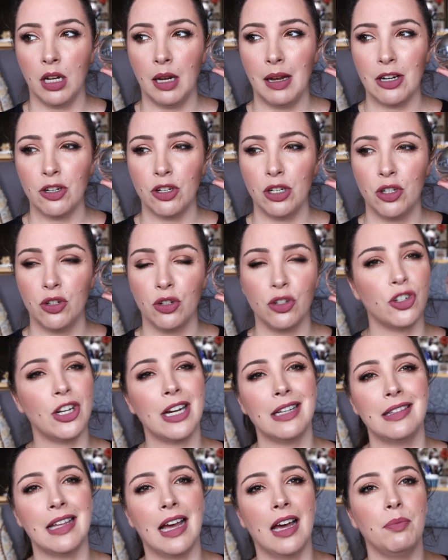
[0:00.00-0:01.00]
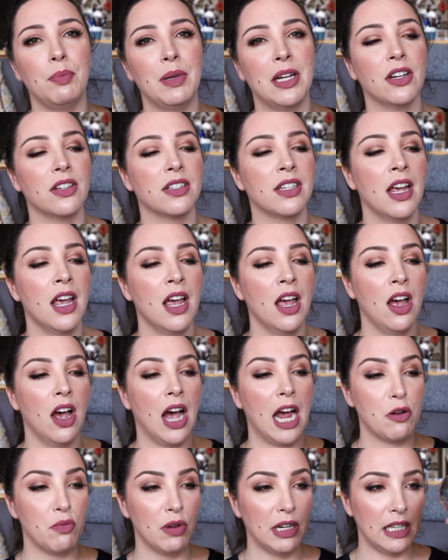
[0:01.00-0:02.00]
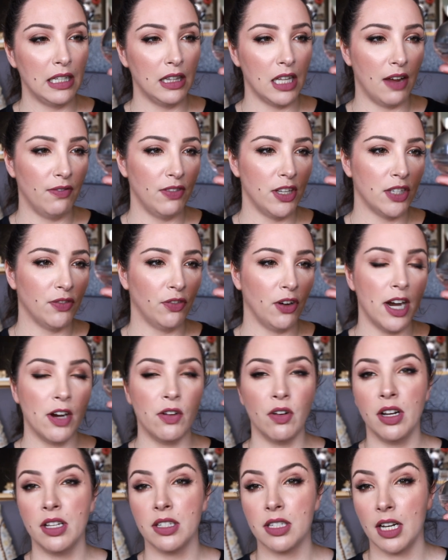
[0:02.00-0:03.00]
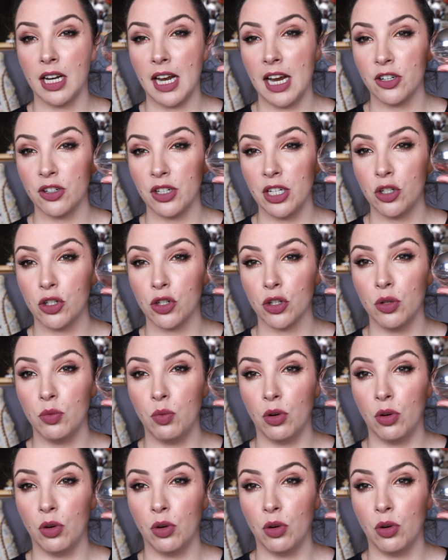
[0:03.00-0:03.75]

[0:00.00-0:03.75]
I actually should check that because I really love this fragrance and I actually do